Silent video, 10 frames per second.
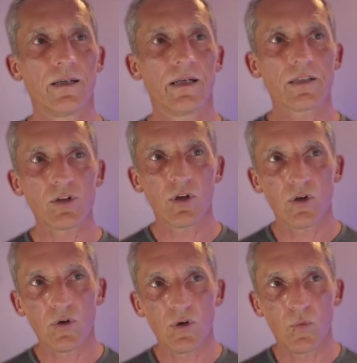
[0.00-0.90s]

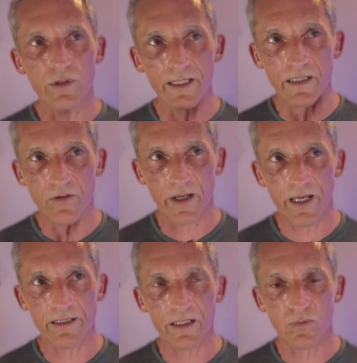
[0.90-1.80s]
So what it
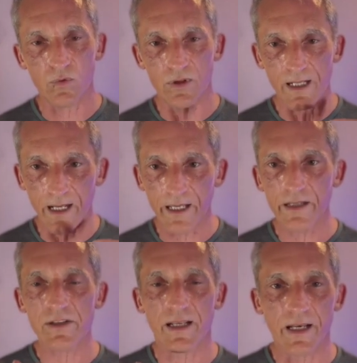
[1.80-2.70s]
created was
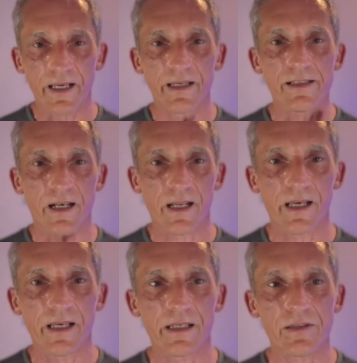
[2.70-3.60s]
layers and layers and
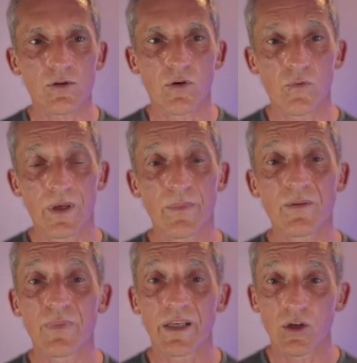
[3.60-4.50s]
layers of
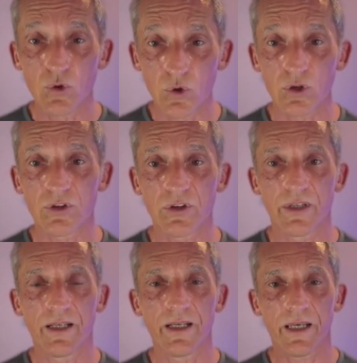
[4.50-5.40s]
women being hooked
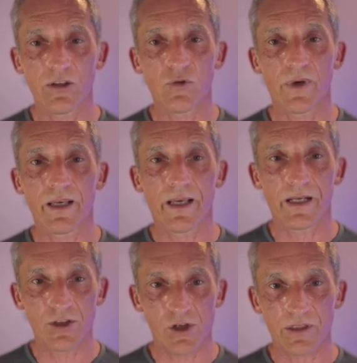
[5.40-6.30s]
into my
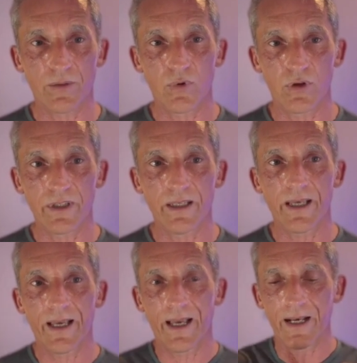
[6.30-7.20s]
energetic
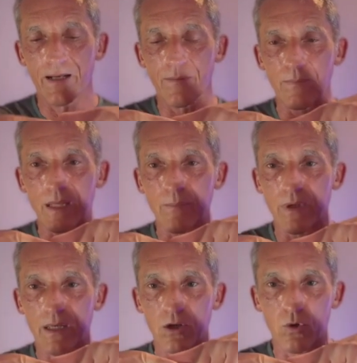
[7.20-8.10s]
body and me
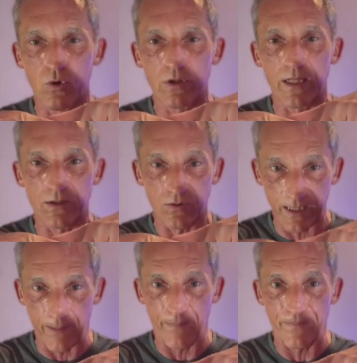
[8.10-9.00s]
being hooked into
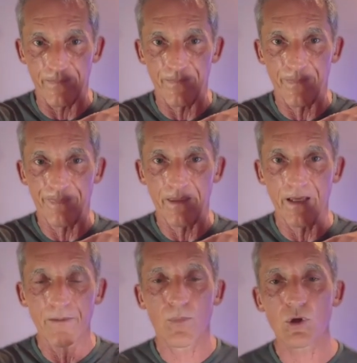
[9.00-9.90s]
them.
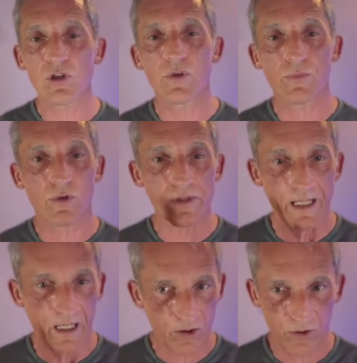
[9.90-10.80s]
Most of it was
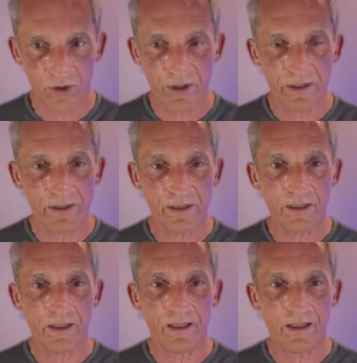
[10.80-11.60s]
unconscious,